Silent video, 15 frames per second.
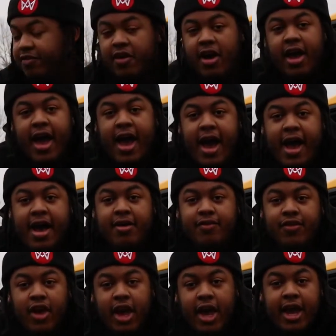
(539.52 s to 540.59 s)
if I
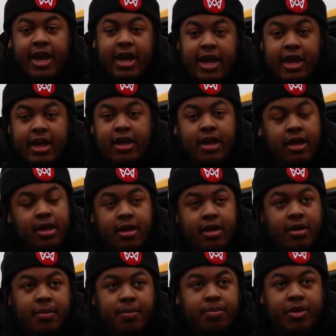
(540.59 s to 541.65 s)
have any
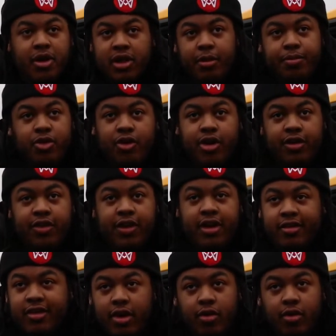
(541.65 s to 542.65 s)
clips or anything,